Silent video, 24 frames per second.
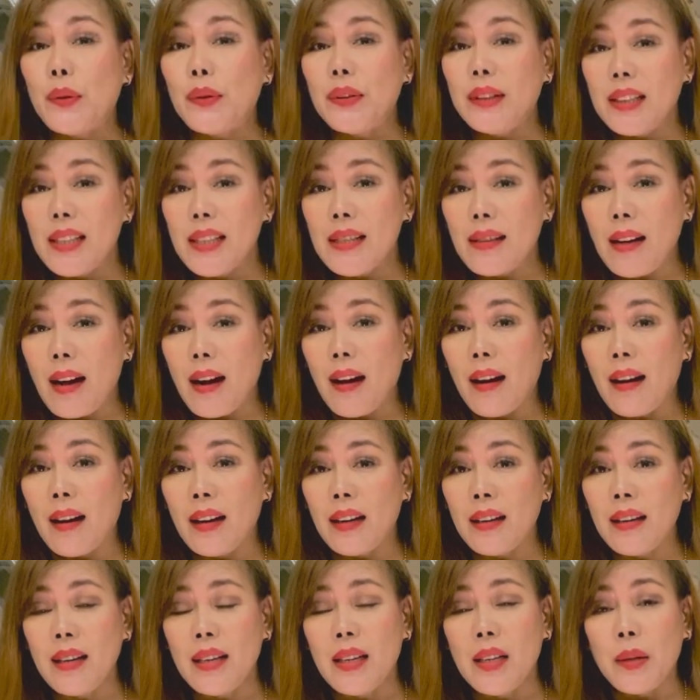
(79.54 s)
these
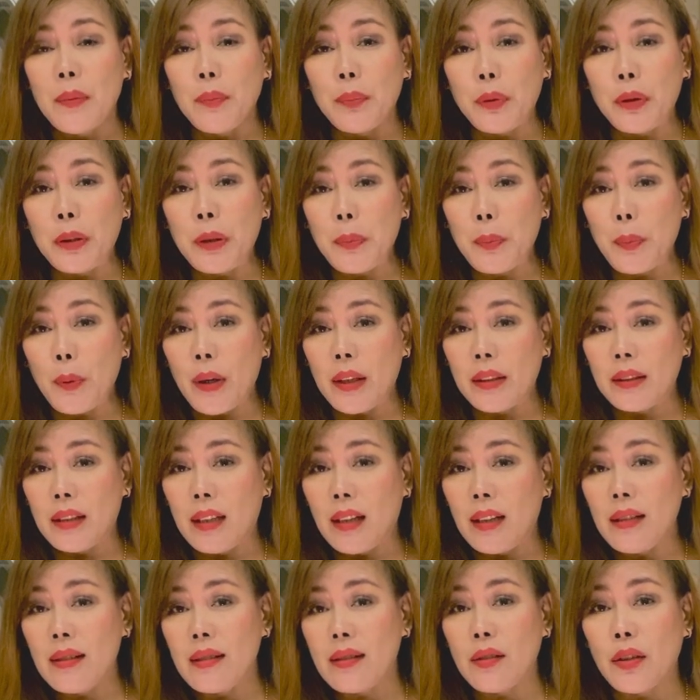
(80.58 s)
are beauty
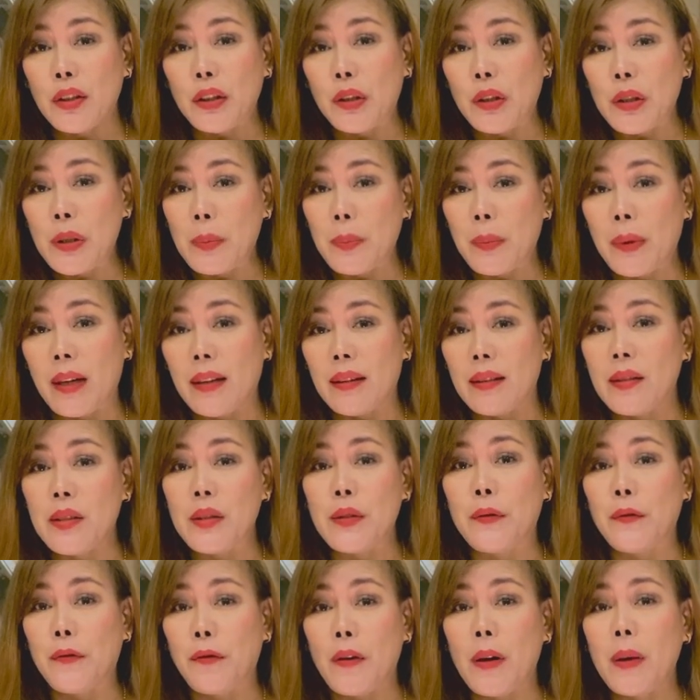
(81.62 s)
products or cosmetics
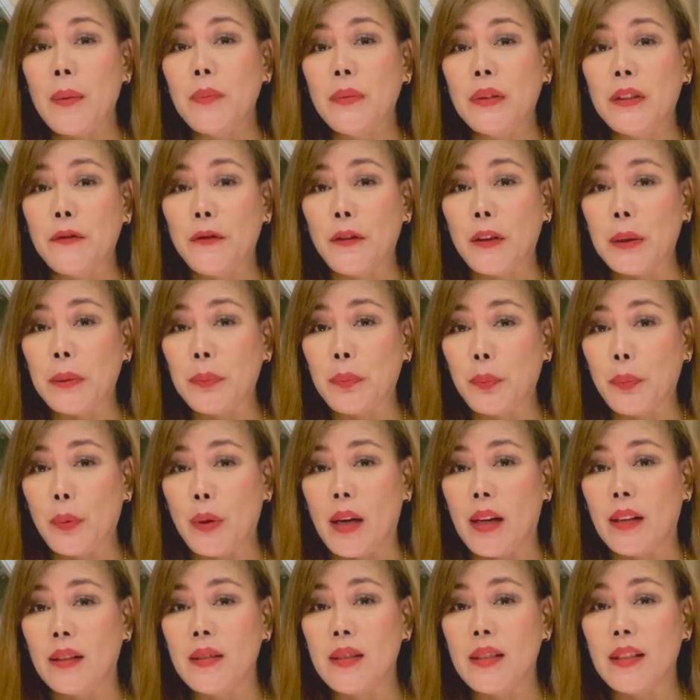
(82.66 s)
from different
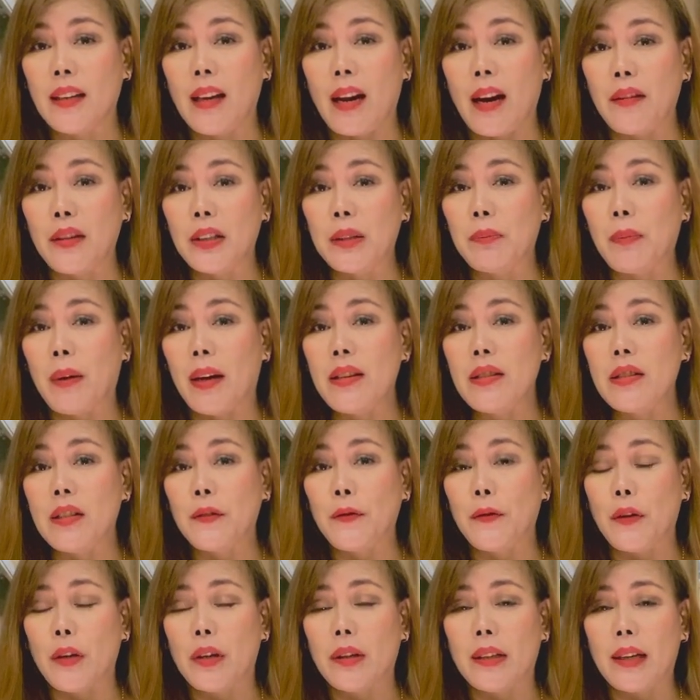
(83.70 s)
brands carried by
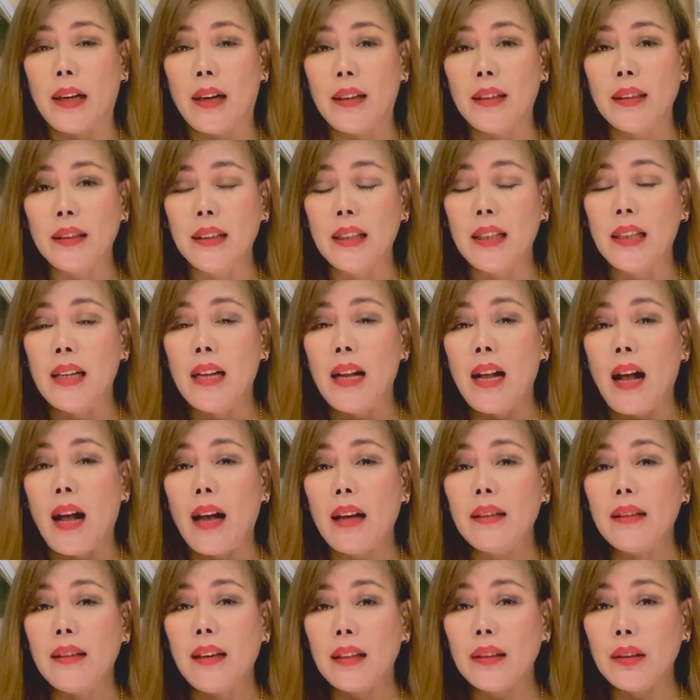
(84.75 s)
Sephora.
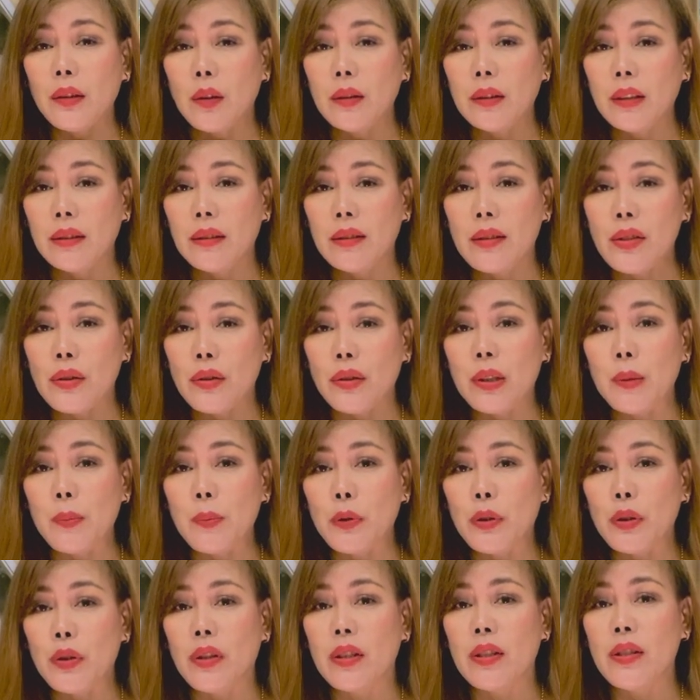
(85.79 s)
I got all the
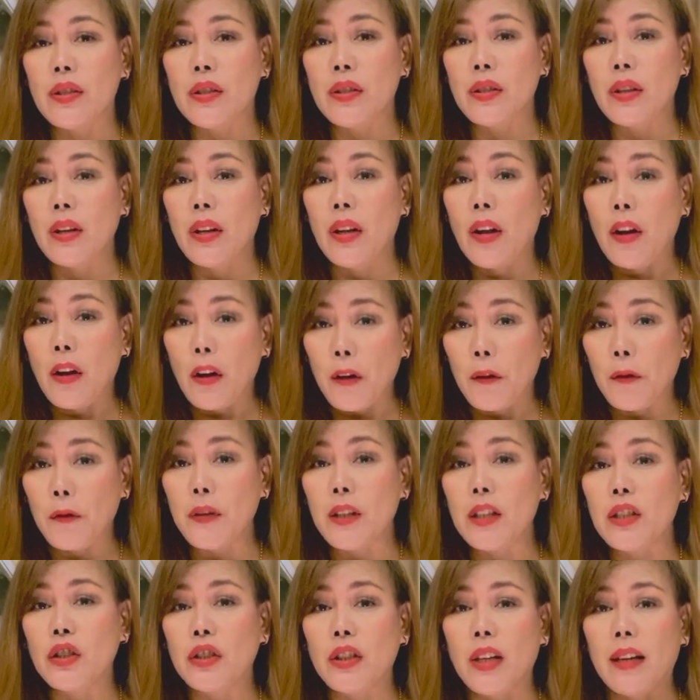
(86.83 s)
descriptions of
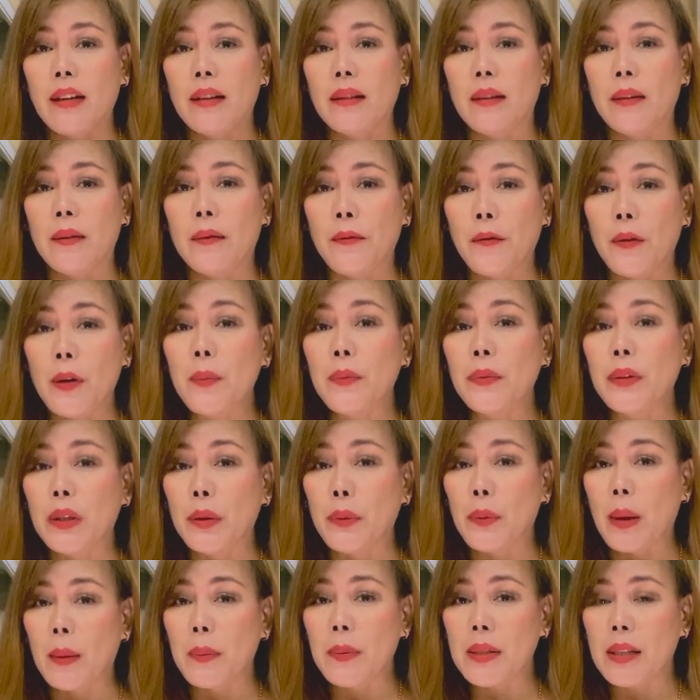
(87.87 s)
each item from their
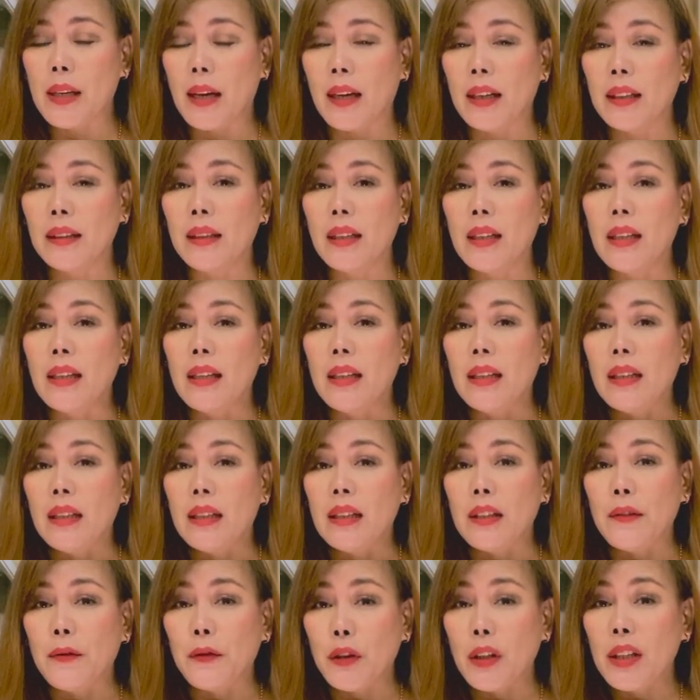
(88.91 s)
website.
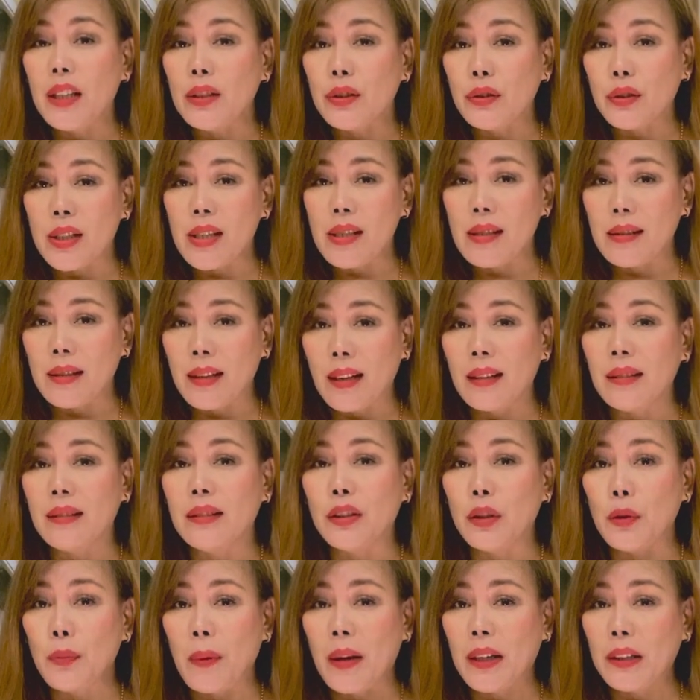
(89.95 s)
If you're interested,
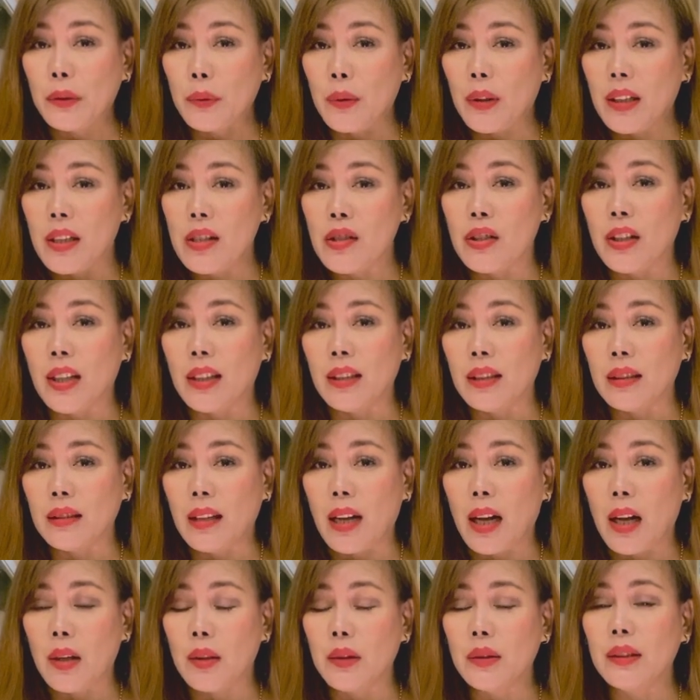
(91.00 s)
you might want to check it
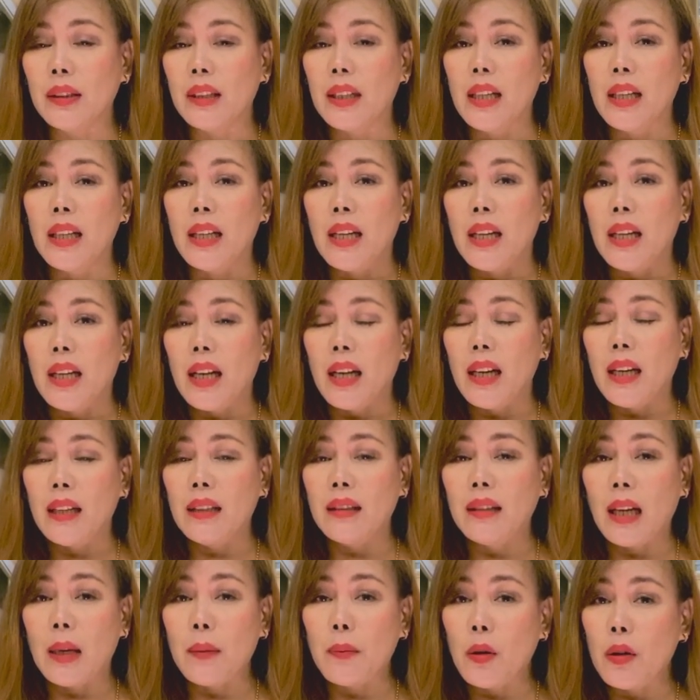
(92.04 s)
out.
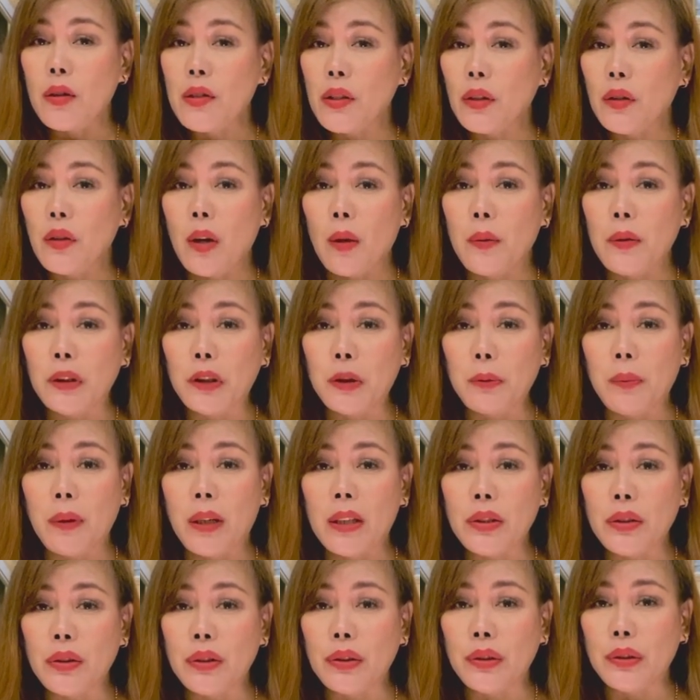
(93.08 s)
And I'm also going to
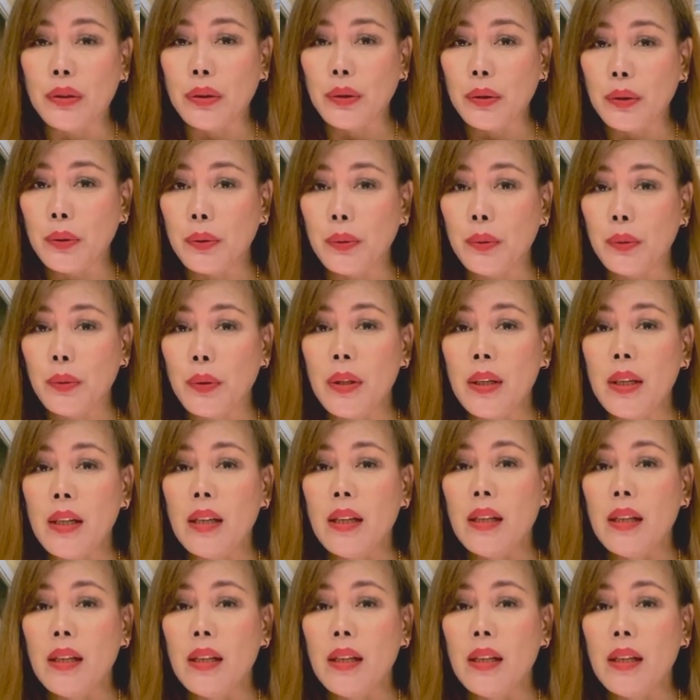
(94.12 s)
mention to you